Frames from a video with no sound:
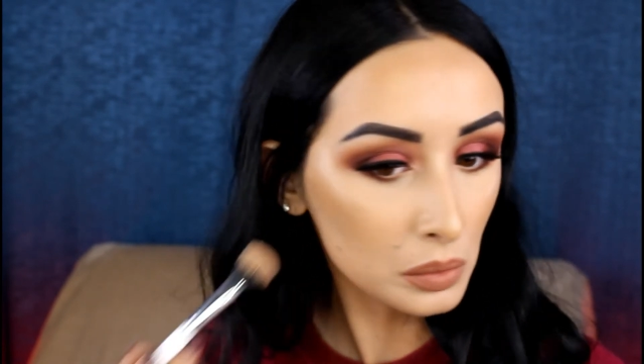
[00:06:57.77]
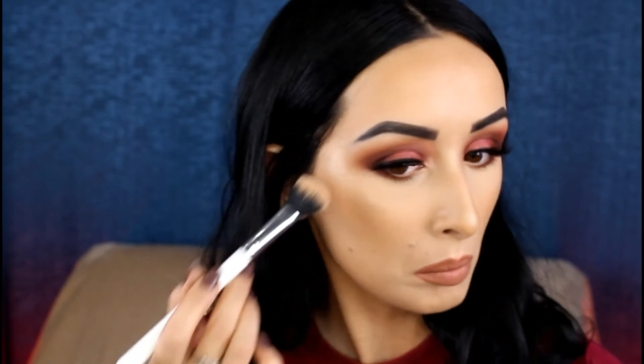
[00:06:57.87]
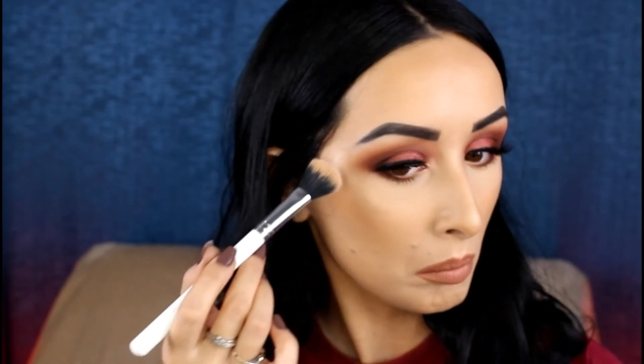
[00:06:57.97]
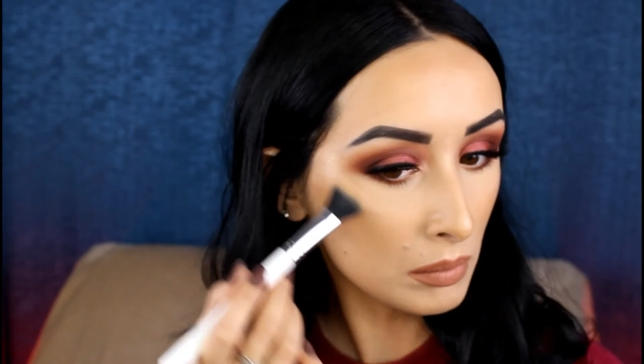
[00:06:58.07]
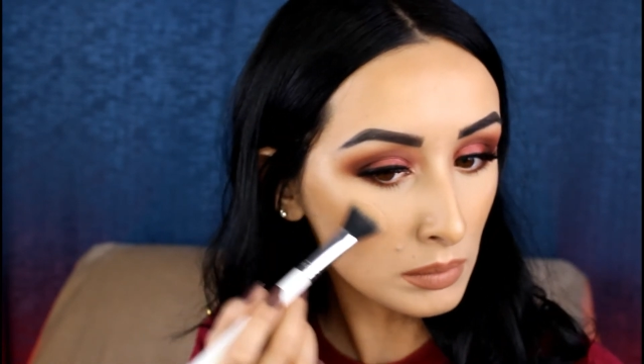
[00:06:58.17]

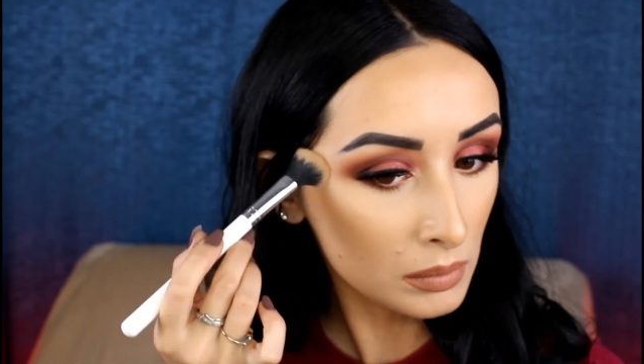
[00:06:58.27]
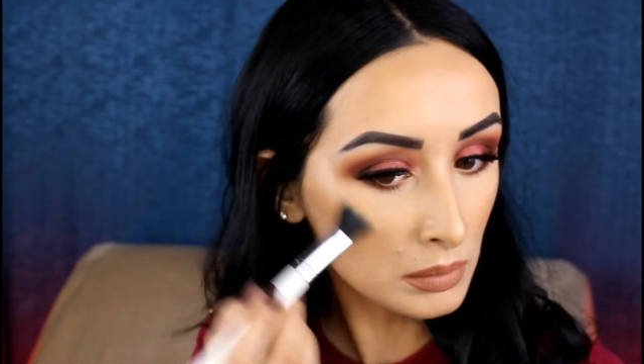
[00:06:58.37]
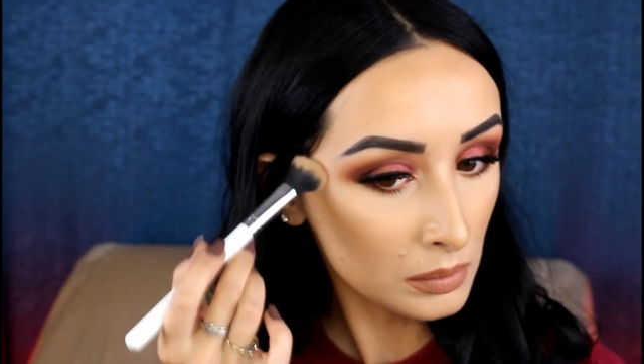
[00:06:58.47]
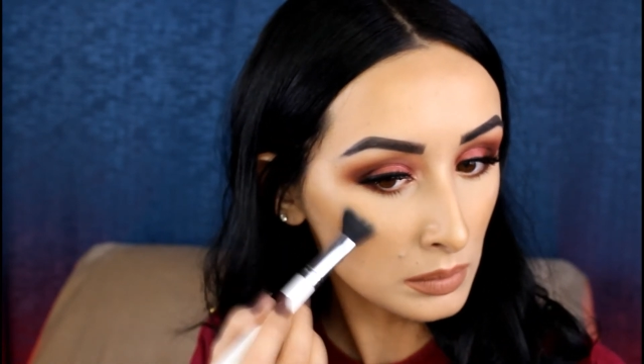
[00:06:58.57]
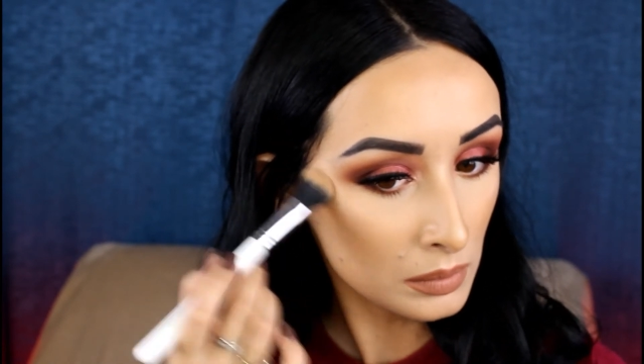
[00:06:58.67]
you will be
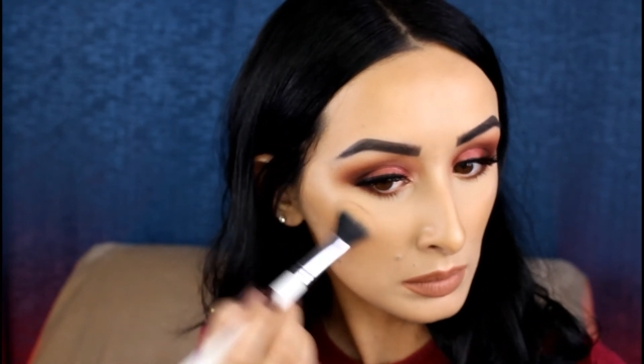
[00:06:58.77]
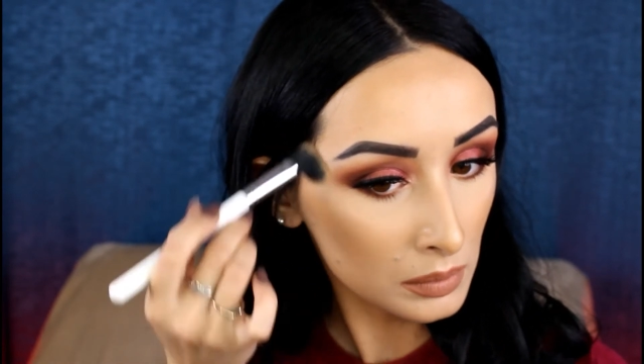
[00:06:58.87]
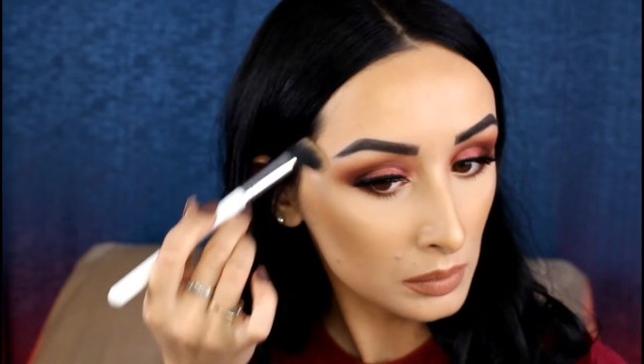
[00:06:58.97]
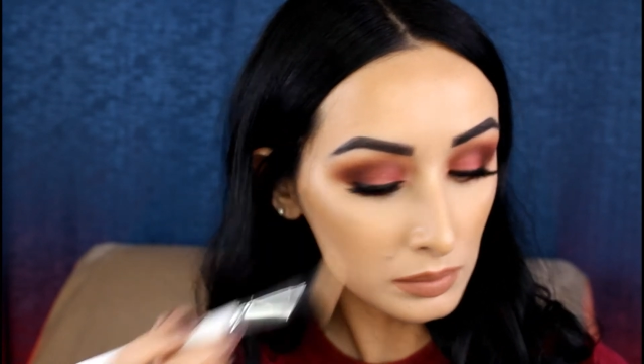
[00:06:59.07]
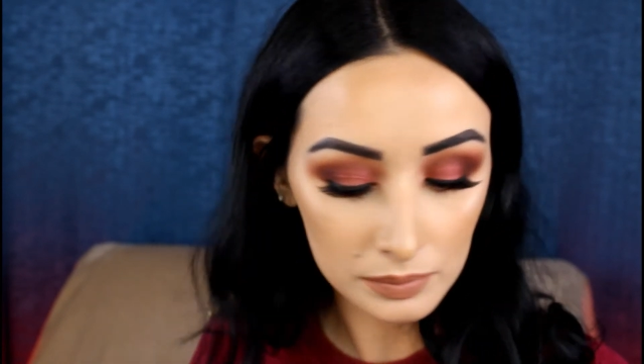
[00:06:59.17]

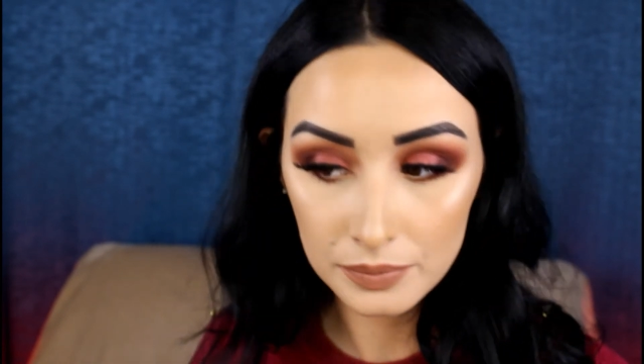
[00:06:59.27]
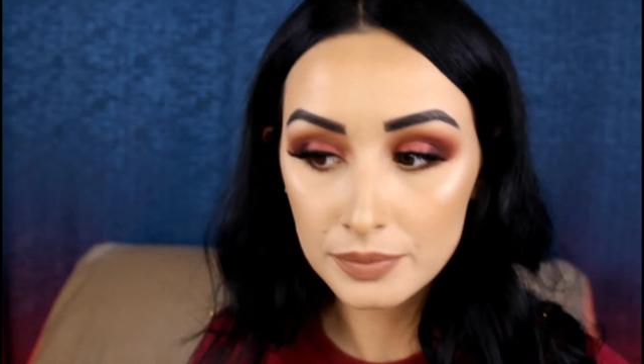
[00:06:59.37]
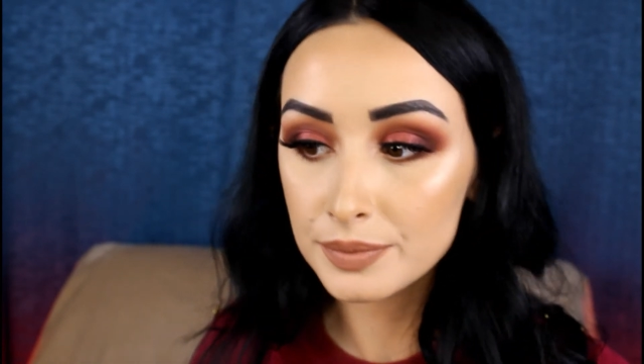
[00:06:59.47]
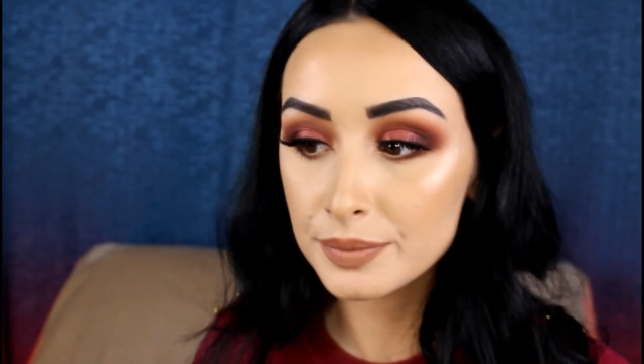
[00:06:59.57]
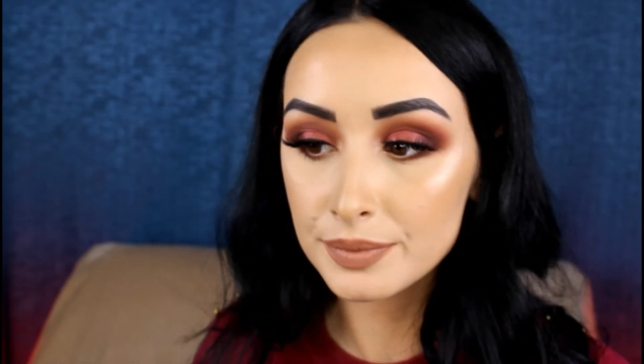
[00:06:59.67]
glowing
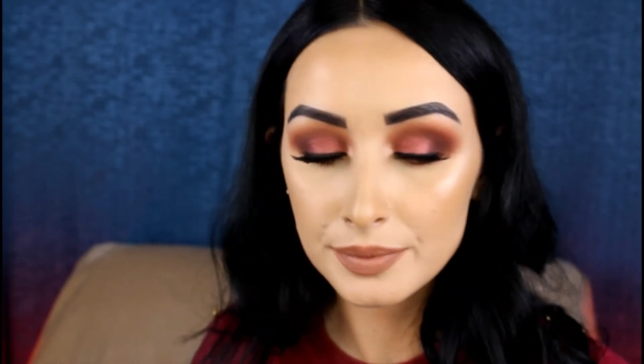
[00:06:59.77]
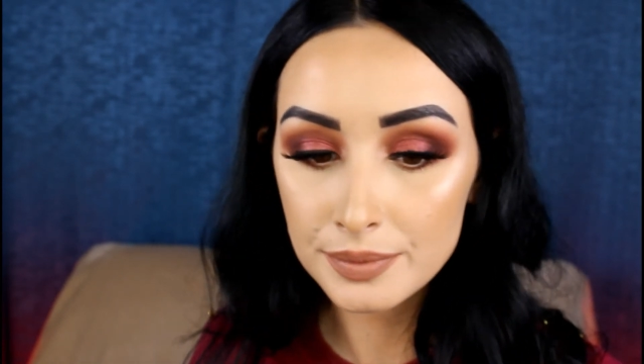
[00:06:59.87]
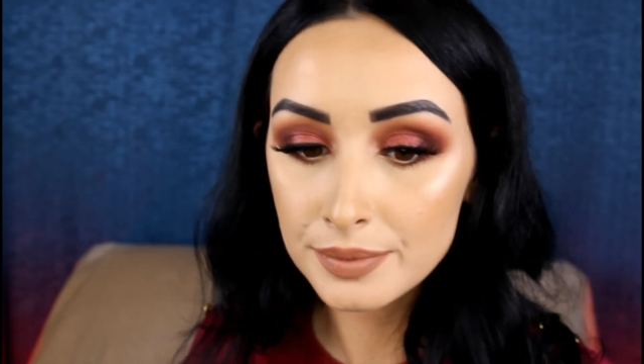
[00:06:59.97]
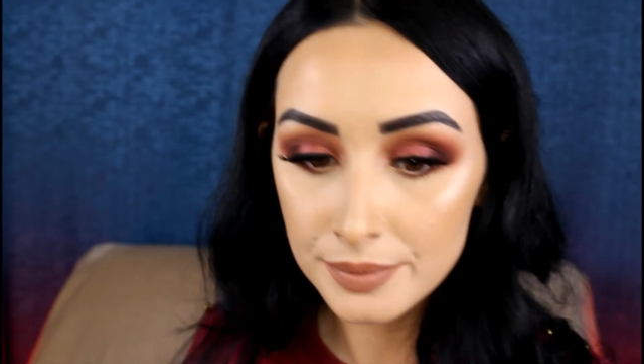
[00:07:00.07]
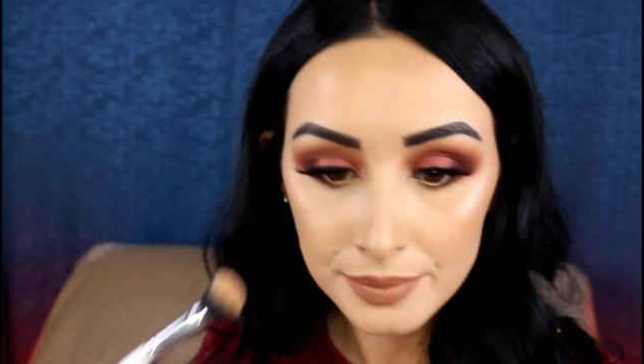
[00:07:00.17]
to the
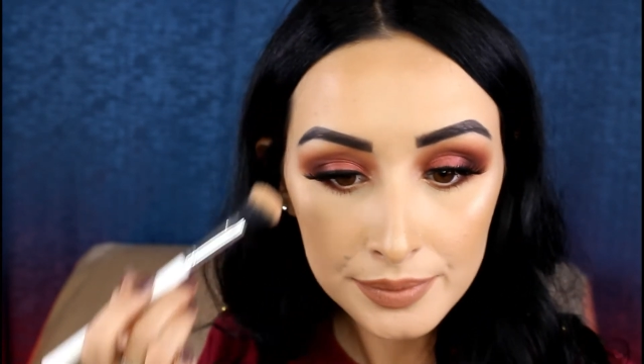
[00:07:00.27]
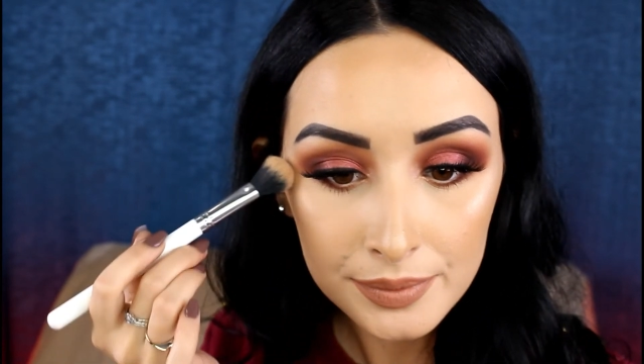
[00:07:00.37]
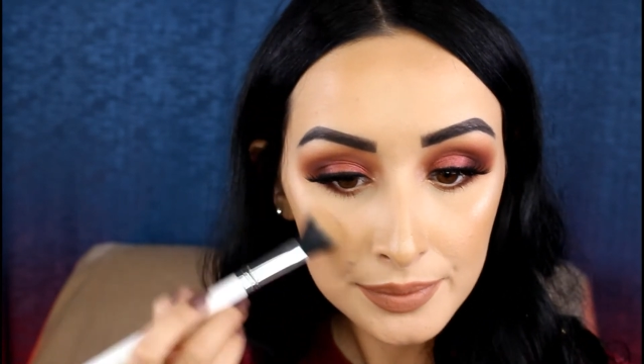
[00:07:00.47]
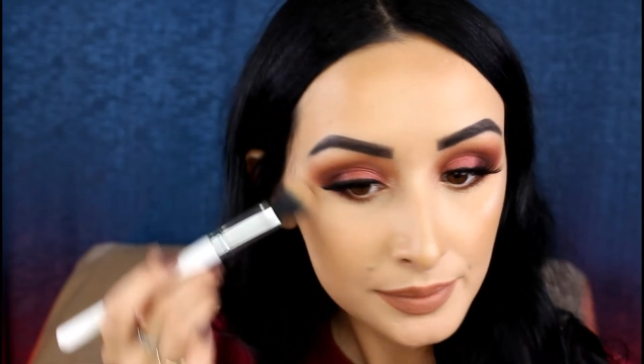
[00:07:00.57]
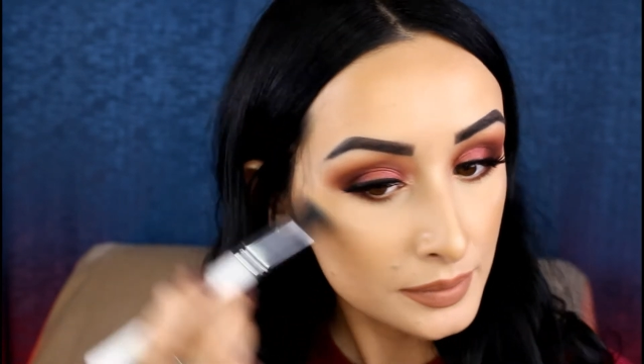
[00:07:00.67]
moon with
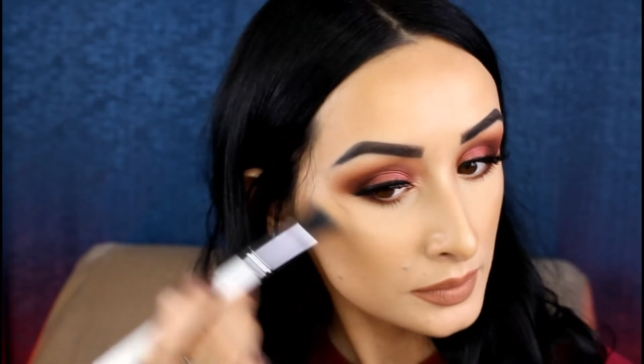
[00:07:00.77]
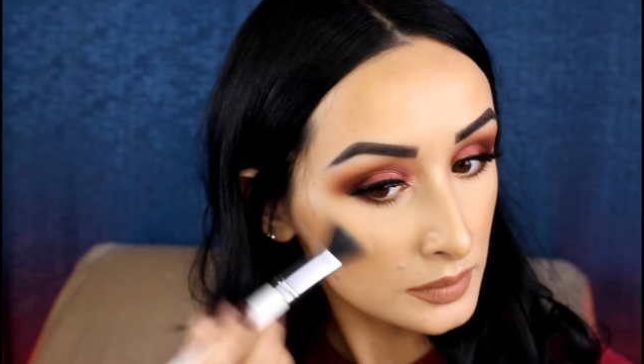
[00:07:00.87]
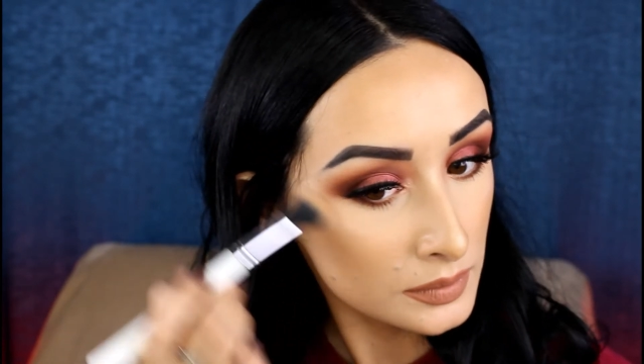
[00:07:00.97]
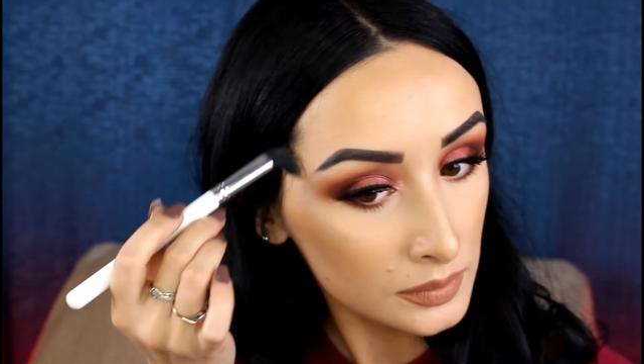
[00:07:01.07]
this one.